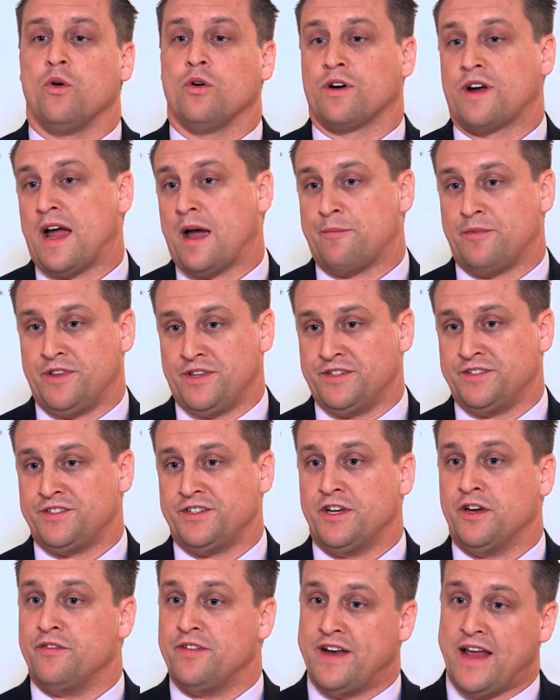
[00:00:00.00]
the core
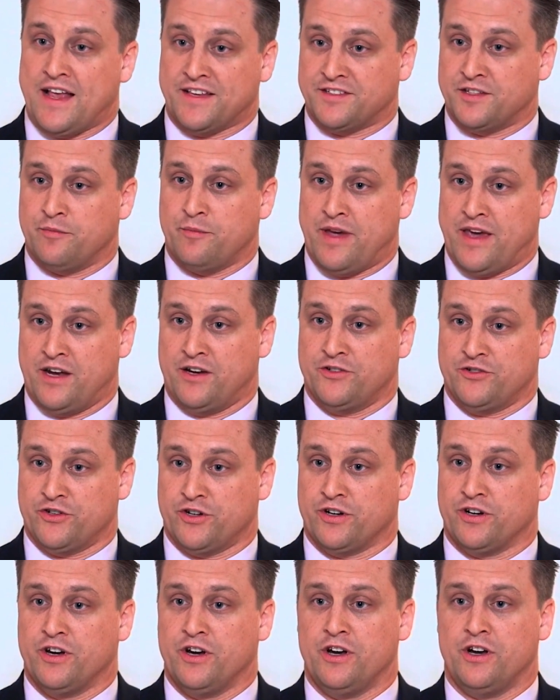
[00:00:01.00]
competency of an asset
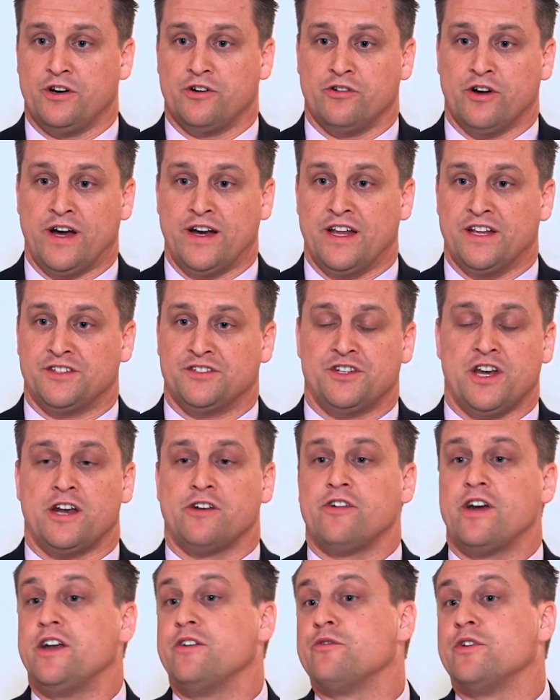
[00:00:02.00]
manager, right, it's
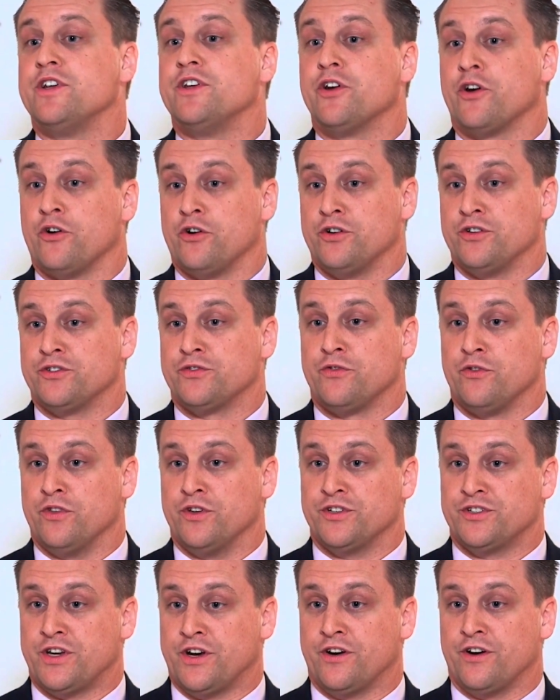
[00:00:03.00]
generating returns for
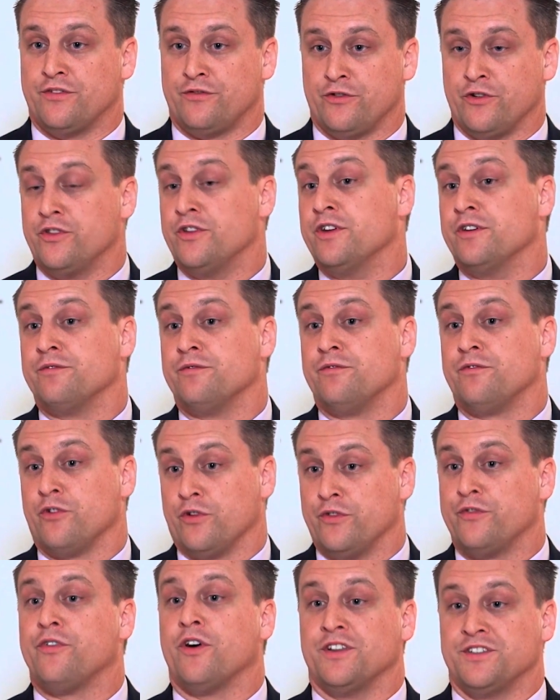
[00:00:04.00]

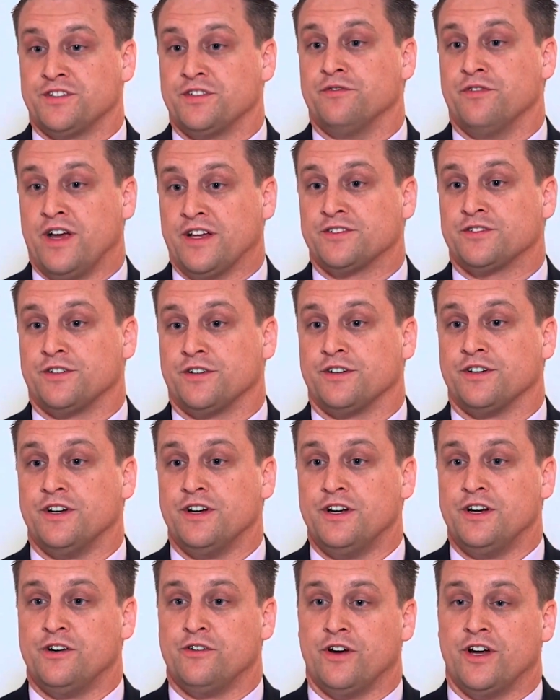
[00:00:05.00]
the fund's investor.
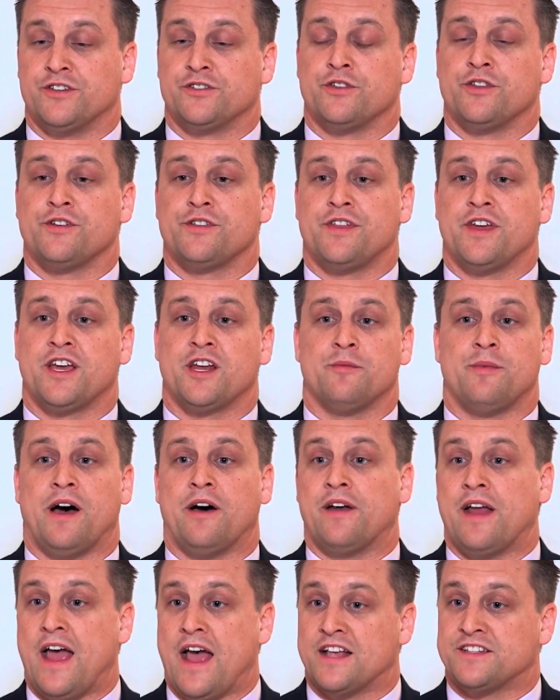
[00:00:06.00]
Right? So they're thinking
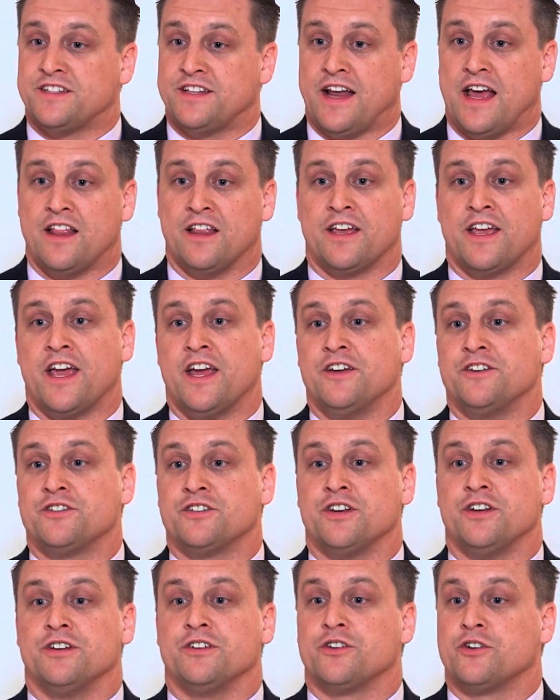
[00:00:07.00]
about asset
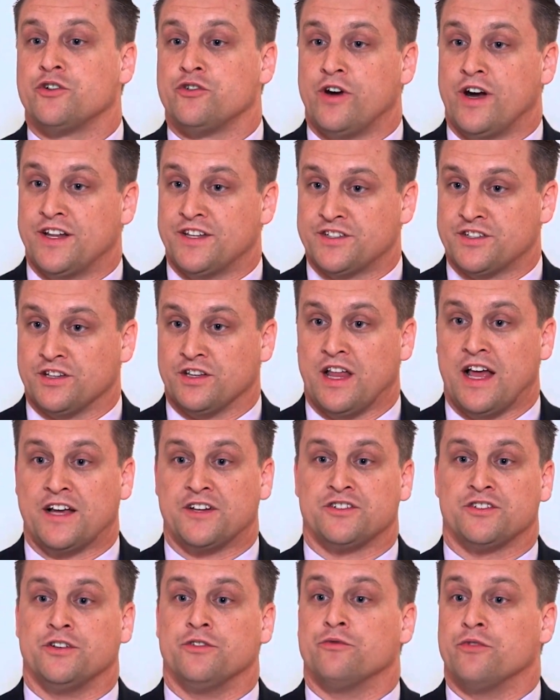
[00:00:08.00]
allocation, credit
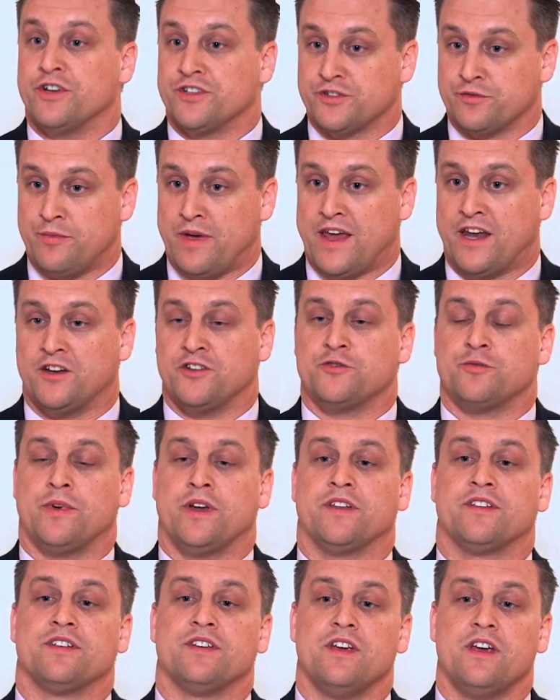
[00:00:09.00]
selection, risk
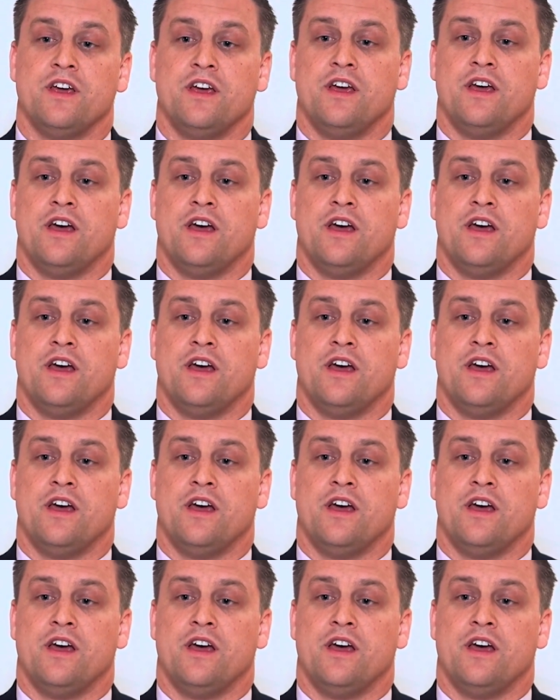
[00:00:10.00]
management.